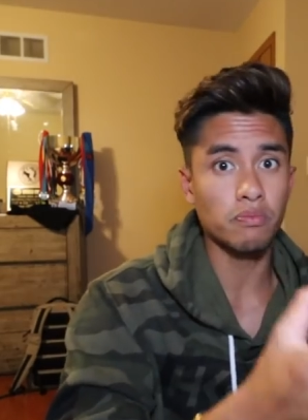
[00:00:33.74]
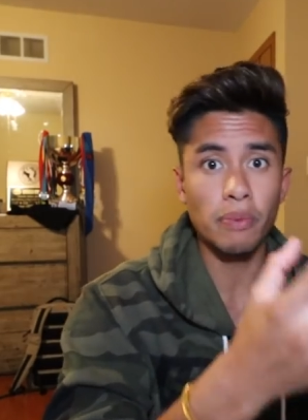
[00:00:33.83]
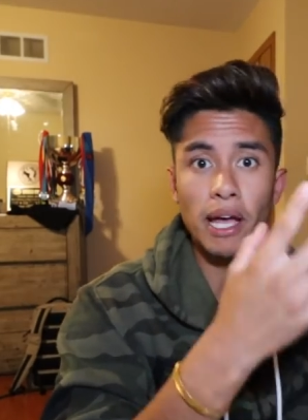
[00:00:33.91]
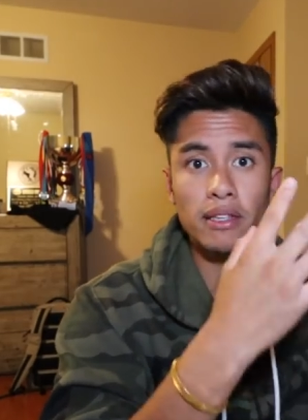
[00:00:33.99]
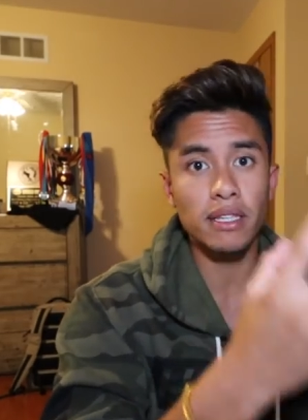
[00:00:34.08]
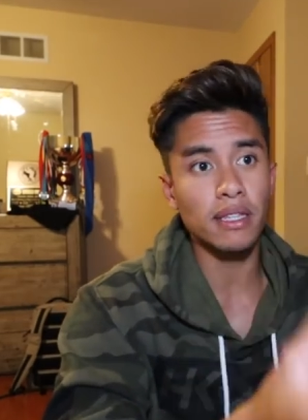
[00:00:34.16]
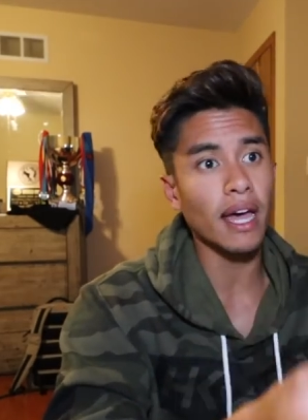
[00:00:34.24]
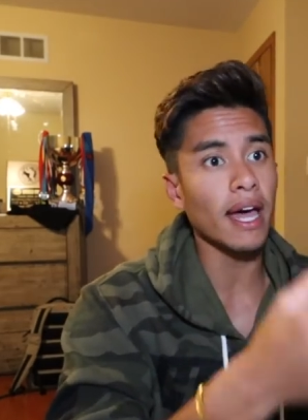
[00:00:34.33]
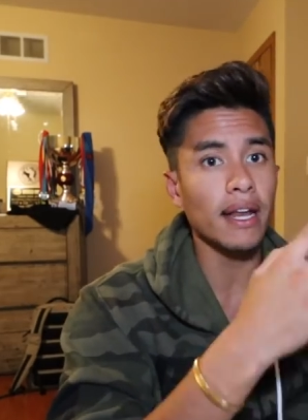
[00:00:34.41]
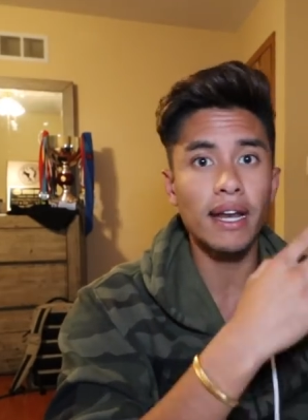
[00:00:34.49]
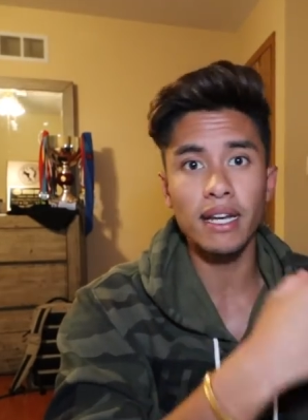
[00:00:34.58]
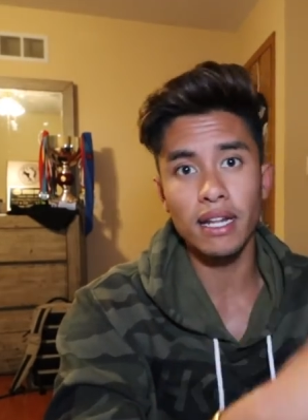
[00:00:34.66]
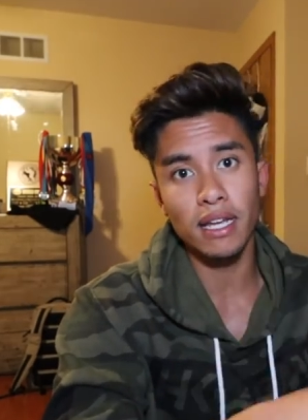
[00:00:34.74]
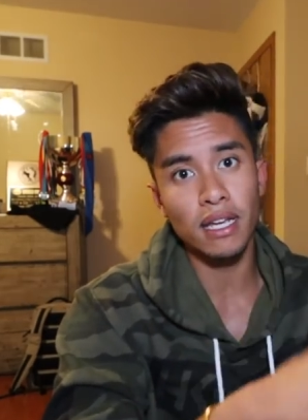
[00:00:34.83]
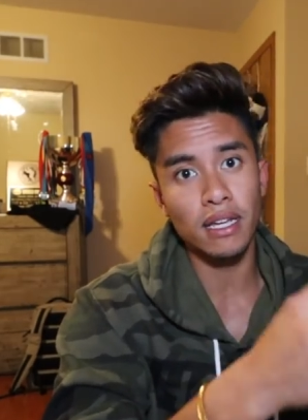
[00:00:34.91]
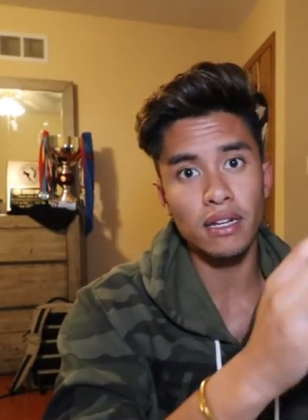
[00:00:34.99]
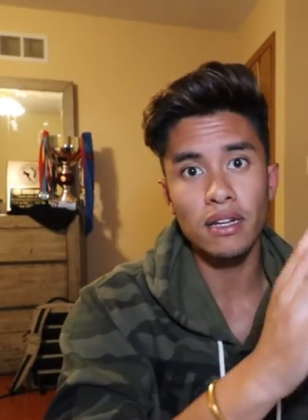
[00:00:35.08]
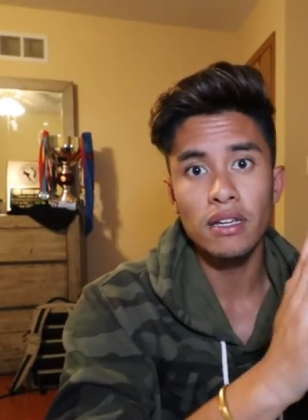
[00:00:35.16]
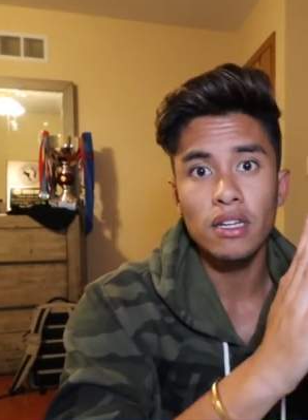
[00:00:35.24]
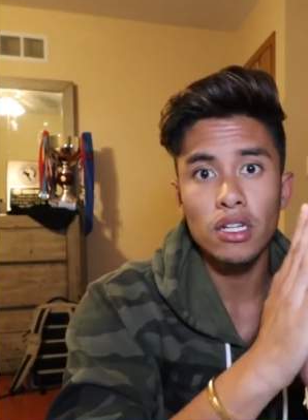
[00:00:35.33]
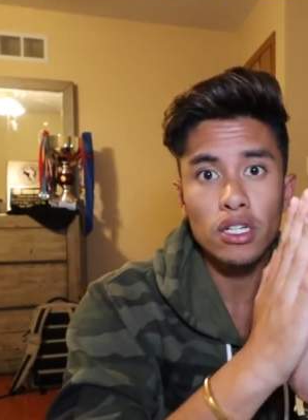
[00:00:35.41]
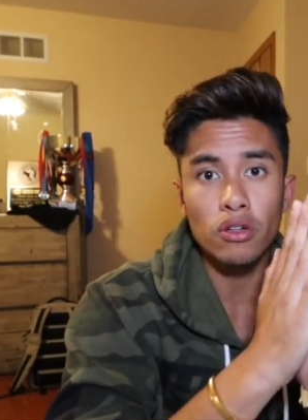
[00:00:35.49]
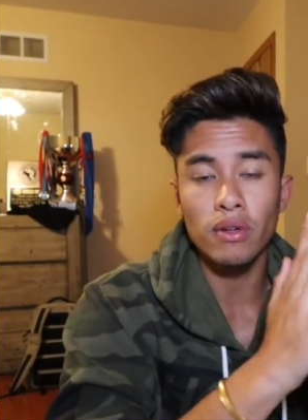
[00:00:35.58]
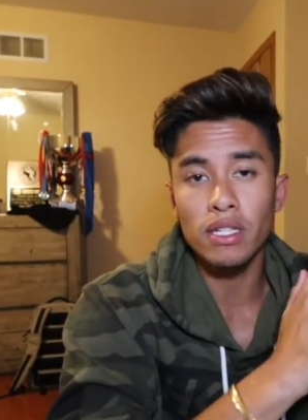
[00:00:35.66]
balancing that, editing, and
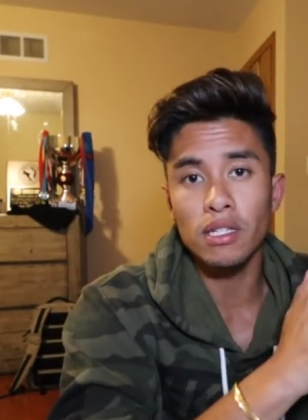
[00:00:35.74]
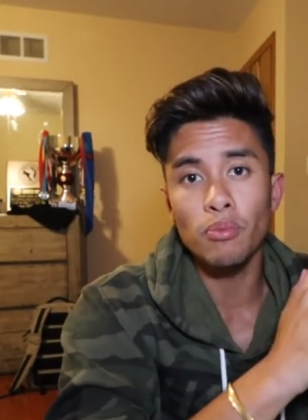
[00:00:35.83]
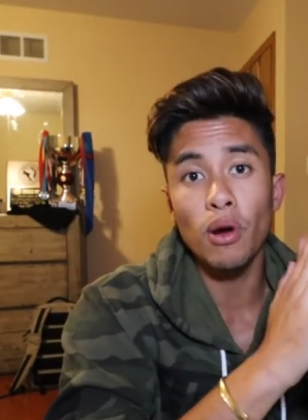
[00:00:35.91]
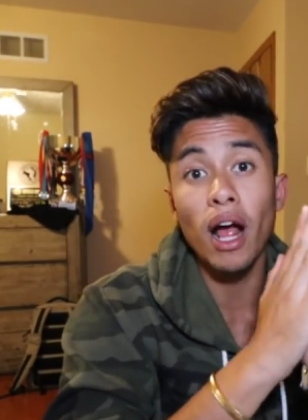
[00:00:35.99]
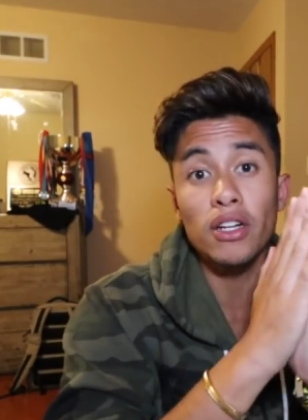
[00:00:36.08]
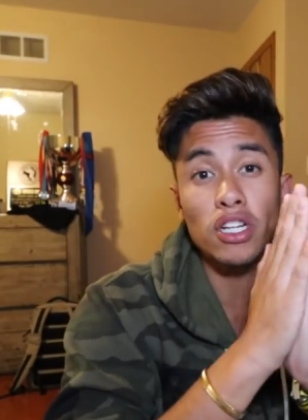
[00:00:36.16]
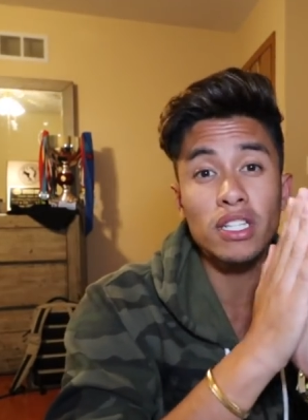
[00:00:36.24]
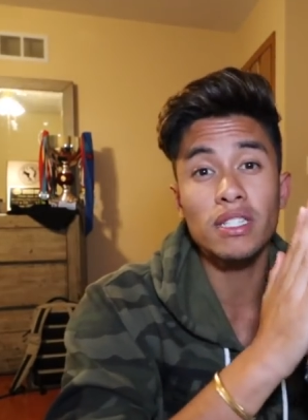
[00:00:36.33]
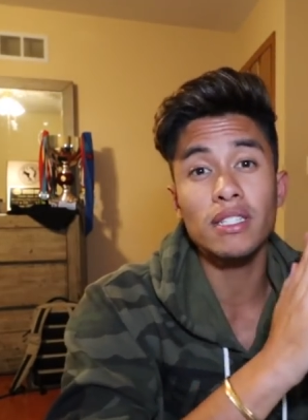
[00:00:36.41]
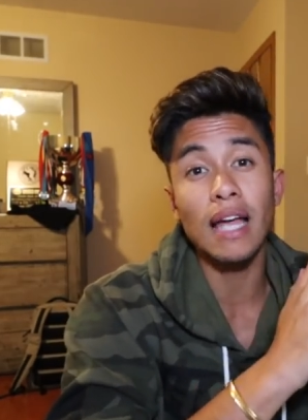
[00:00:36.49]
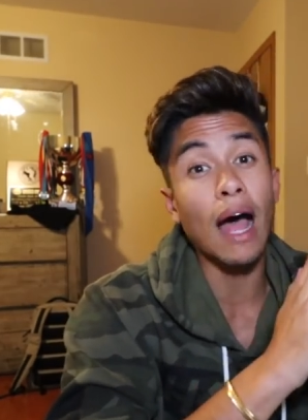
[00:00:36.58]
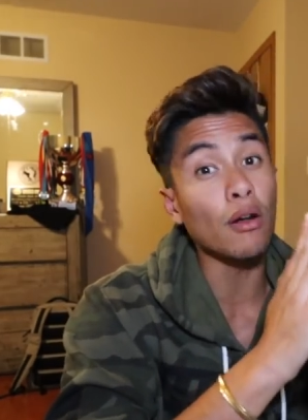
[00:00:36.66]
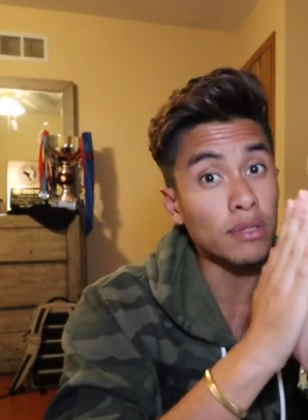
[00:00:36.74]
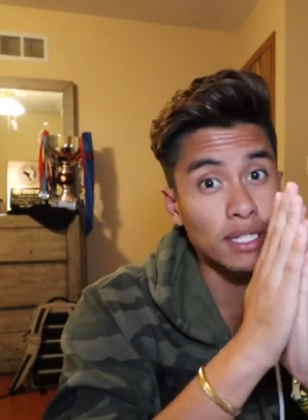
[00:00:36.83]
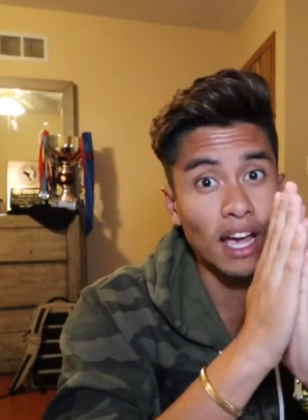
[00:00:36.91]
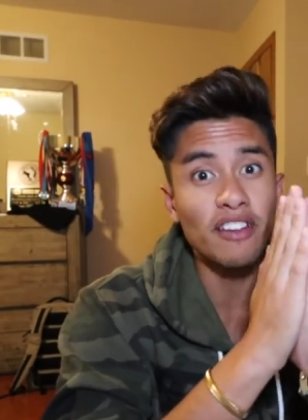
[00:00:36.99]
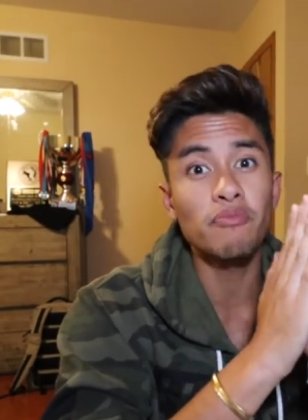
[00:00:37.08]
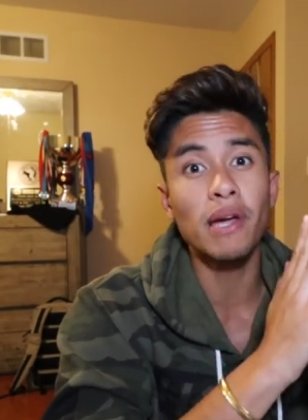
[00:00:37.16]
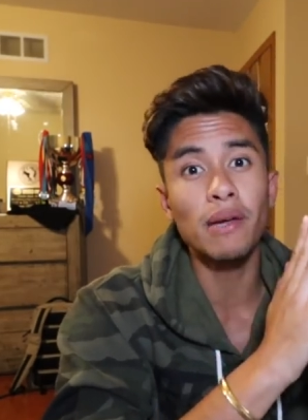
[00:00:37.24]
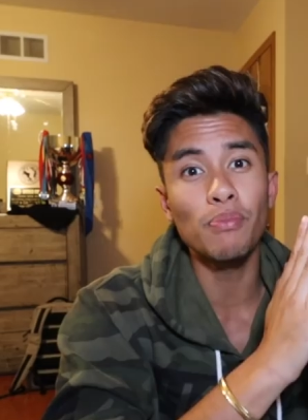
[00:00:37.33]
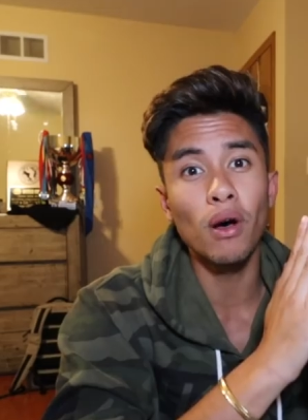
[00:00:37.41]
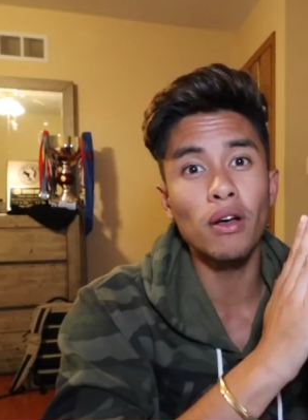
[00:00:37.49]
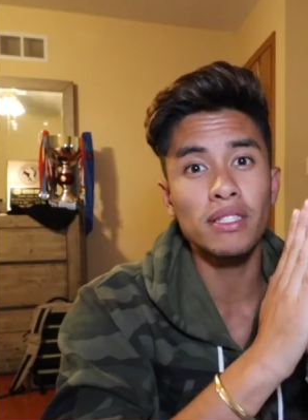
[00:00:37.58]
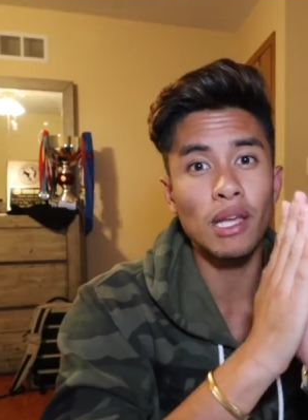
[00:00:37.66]
doing some projects outside of paintball,